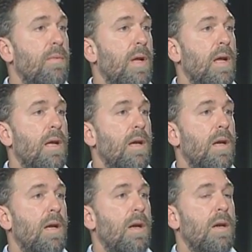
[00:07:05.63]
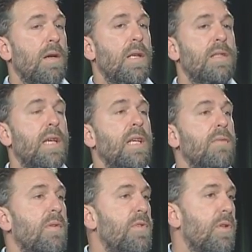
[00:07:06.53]
are
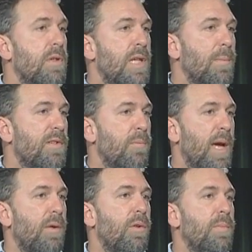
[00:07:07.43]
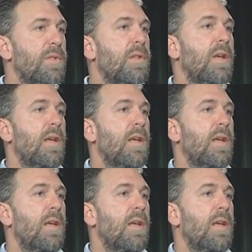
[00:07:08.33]
indicative of certain types of microbes.